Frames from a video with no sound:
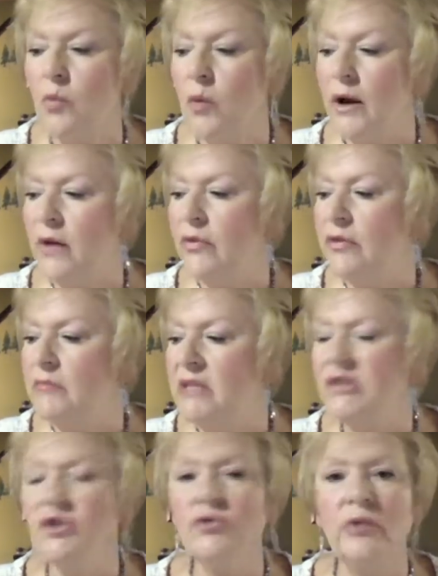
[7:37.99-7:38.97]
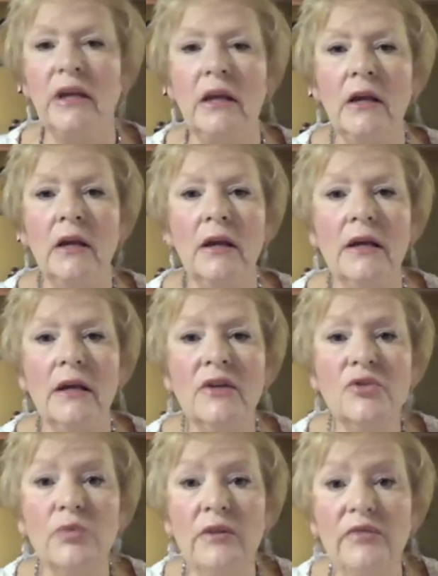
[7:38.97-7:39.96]
where the mystery is
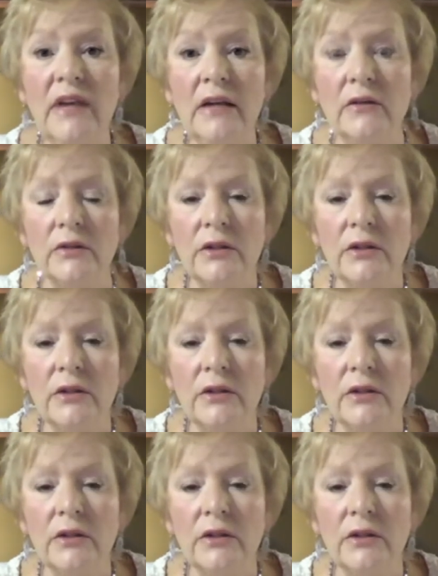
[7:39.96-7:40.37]
revealed.